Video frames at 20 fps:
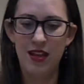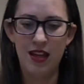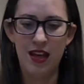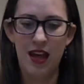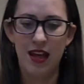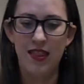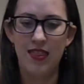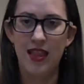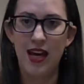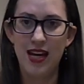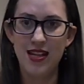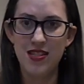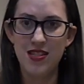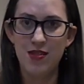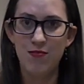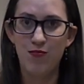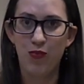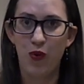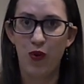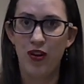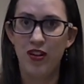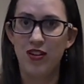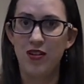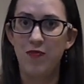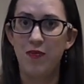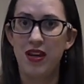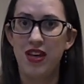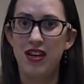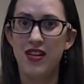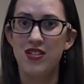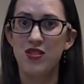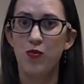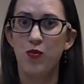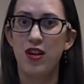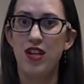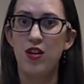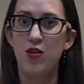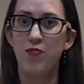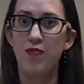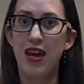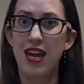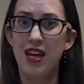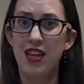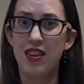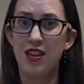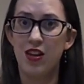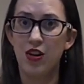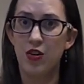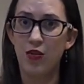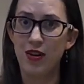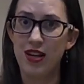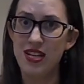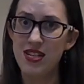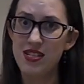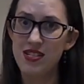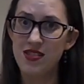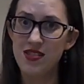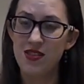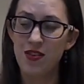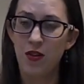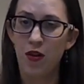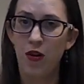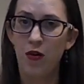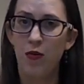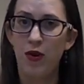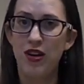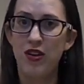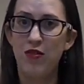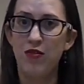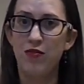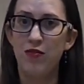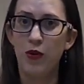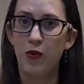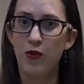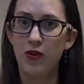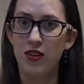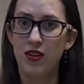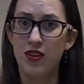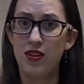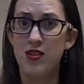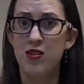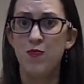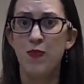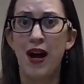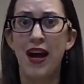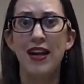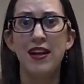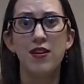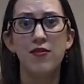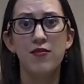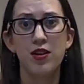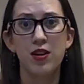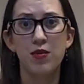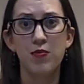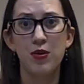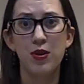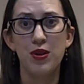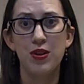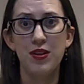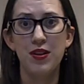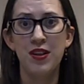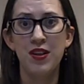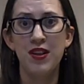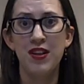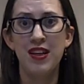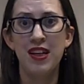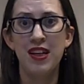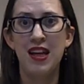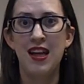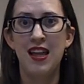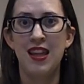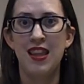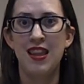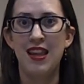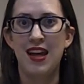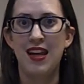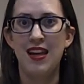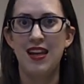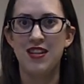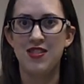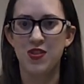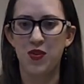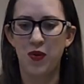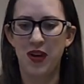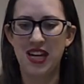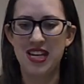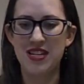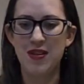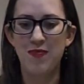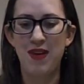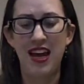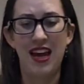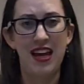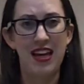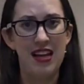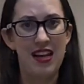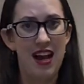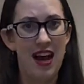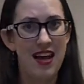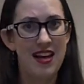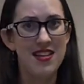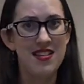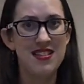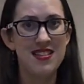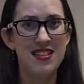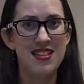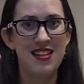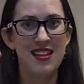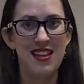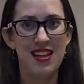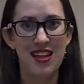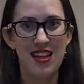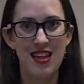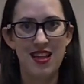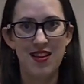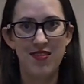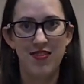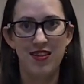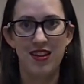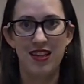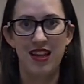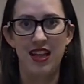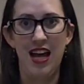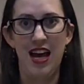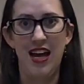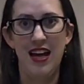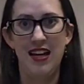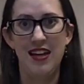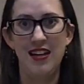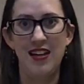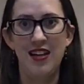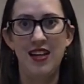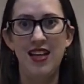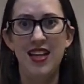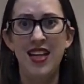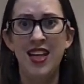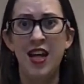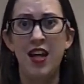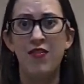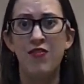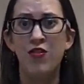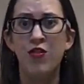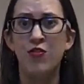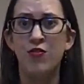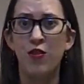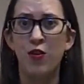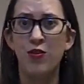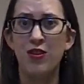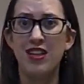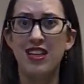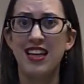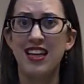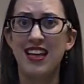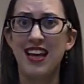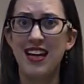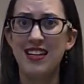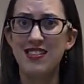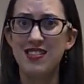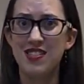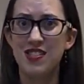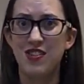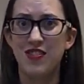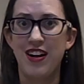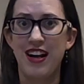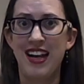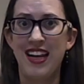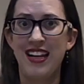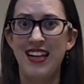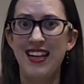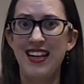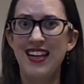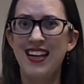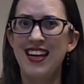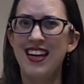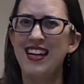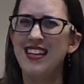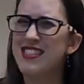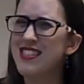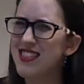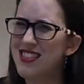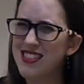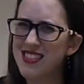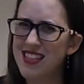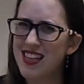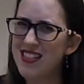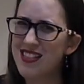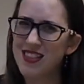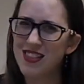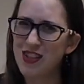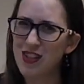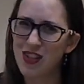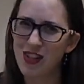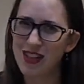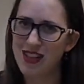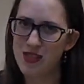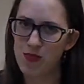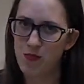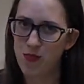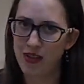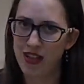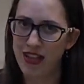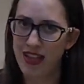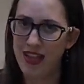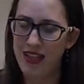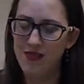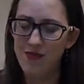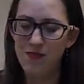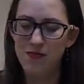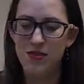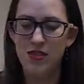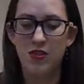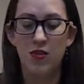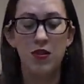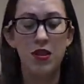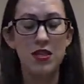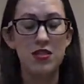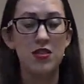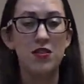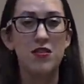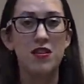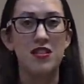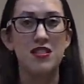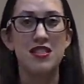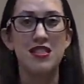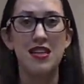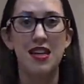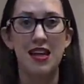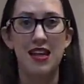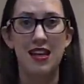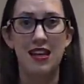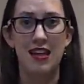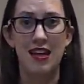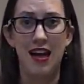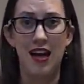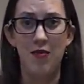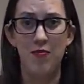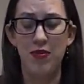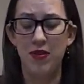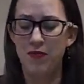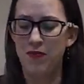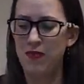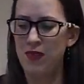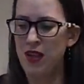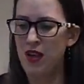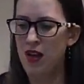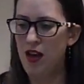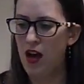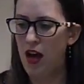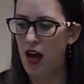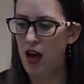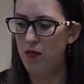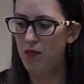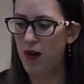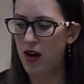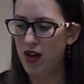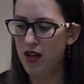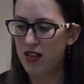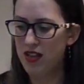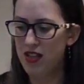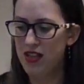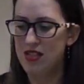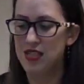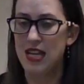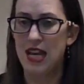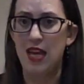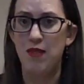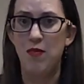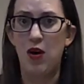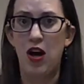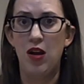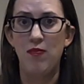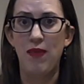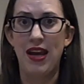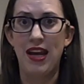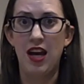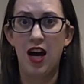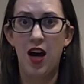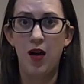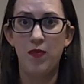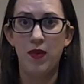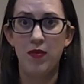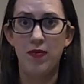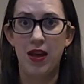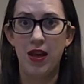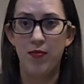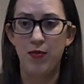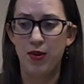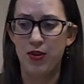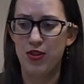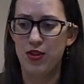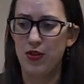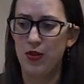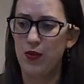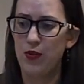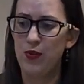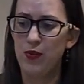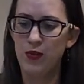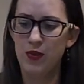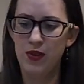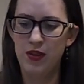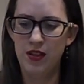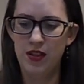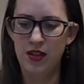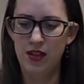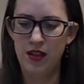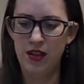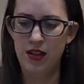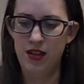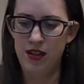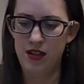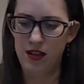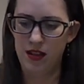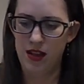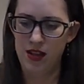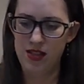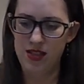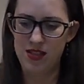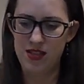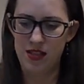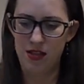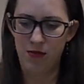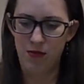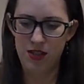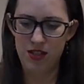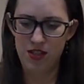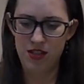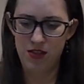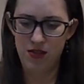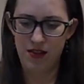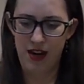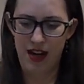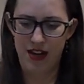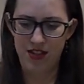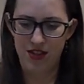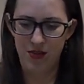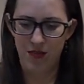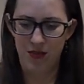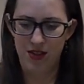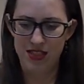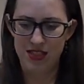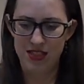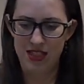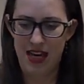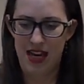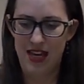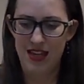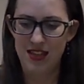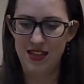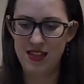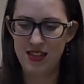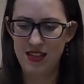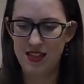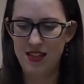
And that's important because when you make the crease or when you fold the spine of your book, then it's going to make a nice even line. If you fold it against grain, it doesn't look as pretty. So this will just neaten it up. I'll mark the same on my copy paper too. Let's see, which direction was that?